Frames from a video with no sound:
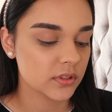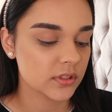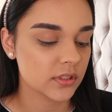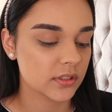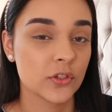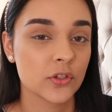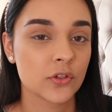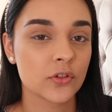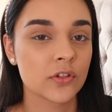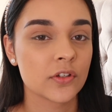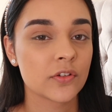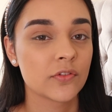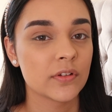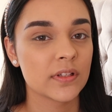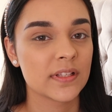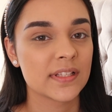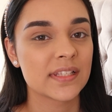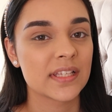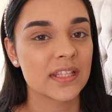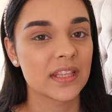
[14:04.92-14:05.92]
so you couldn't
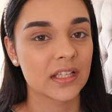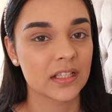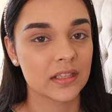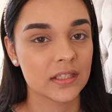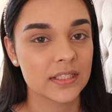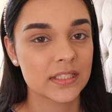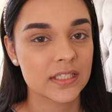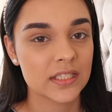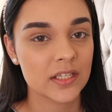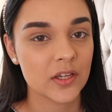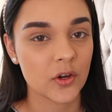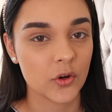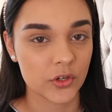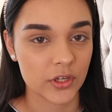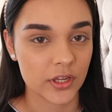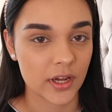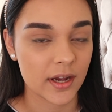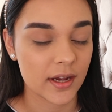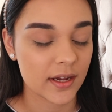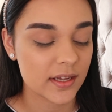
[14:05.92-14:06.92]
really see the glitter on
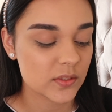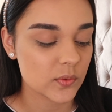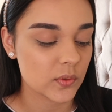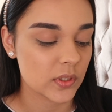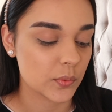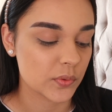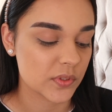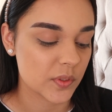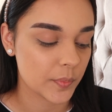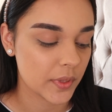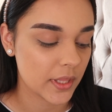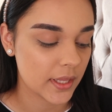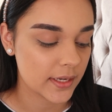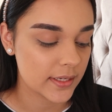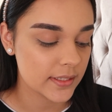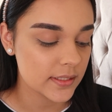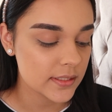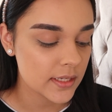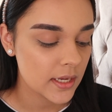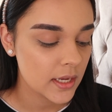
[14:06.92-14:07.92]
your eyes when it was
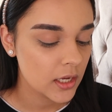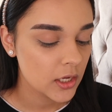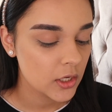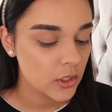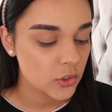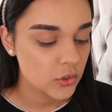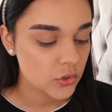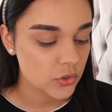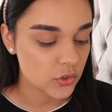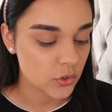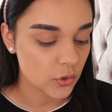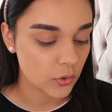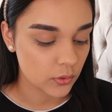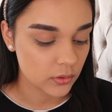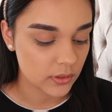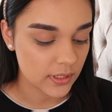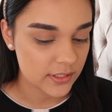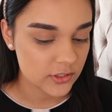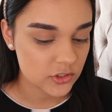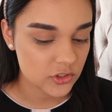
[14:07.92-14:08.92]
applied. So
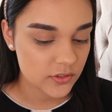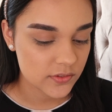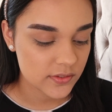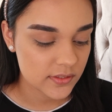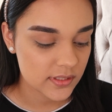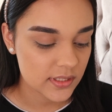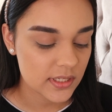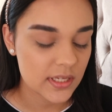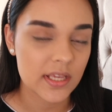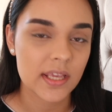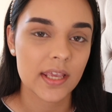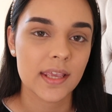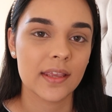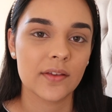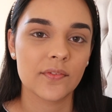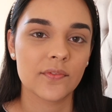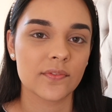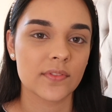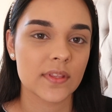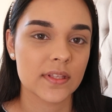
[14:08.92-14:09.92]
let's just see
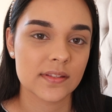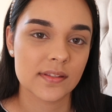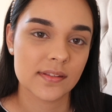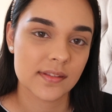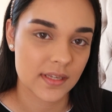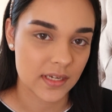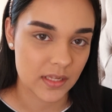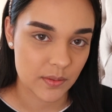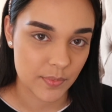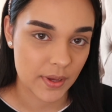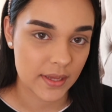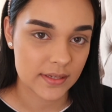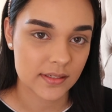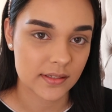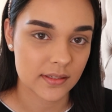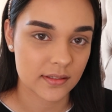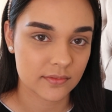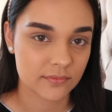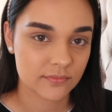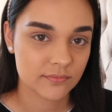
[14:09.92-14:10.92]
if this is any
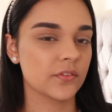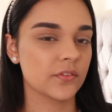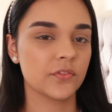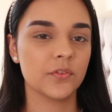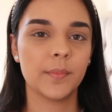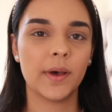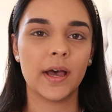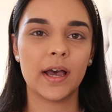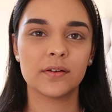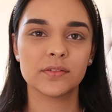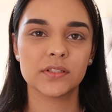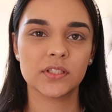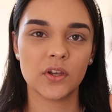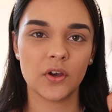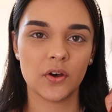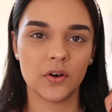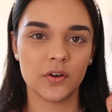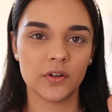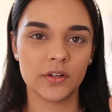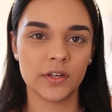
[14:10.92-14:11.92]
better. for my outer
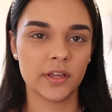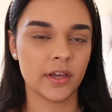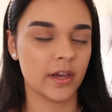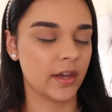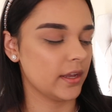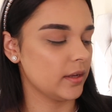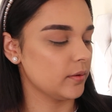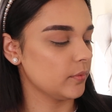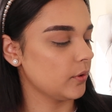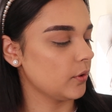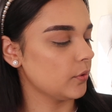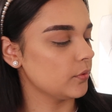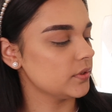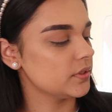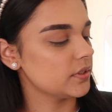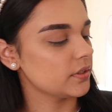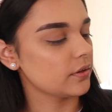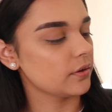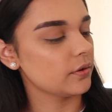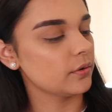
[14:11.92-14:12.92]
corner I am going
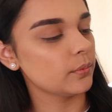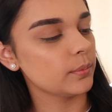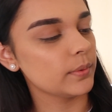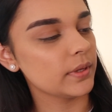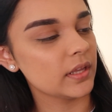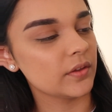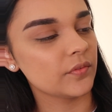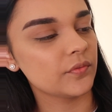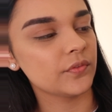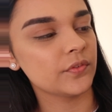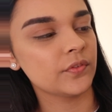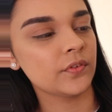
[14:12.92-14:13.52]
to go with